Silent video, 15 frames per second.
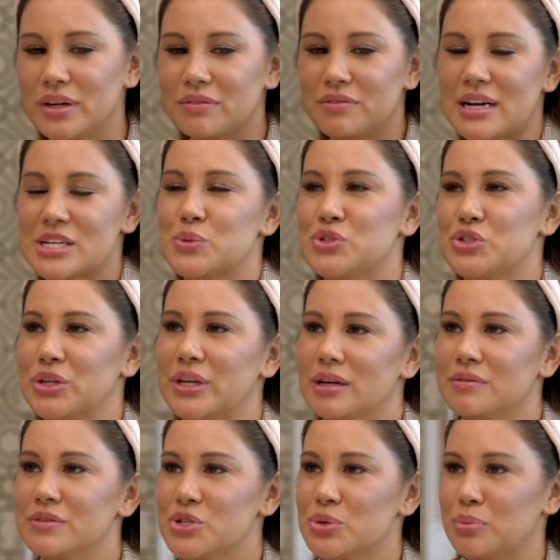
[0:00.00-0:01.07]
What advice would you
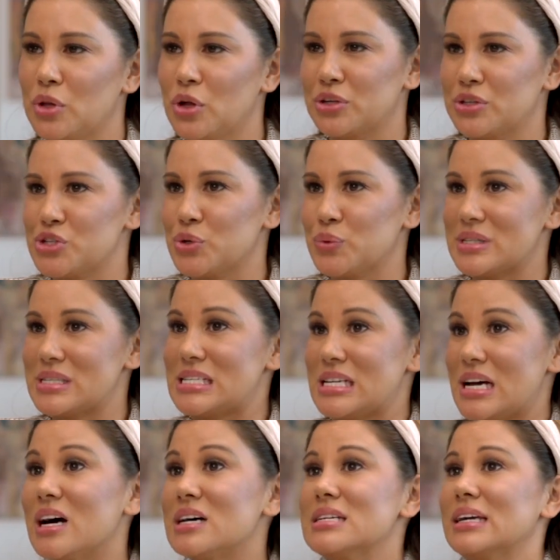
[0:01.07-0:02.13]
give to bloggers who are
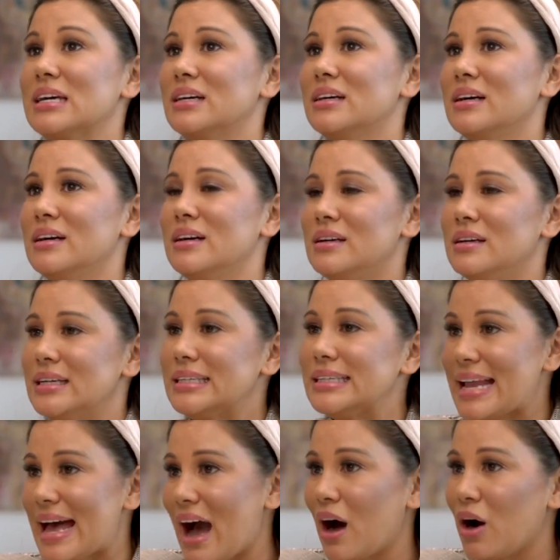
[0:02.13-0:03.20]
starting
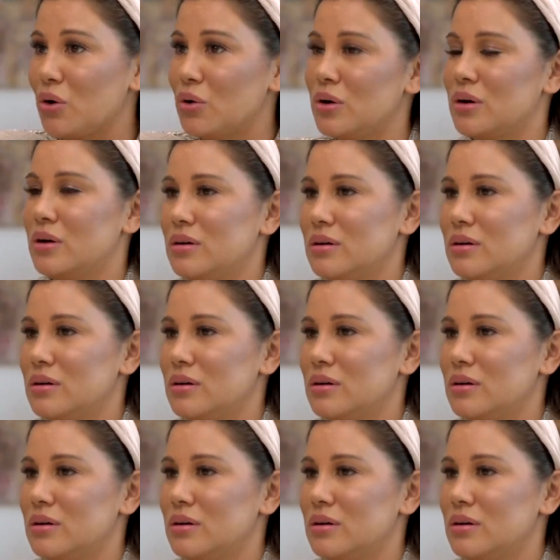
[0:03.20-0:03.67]
now?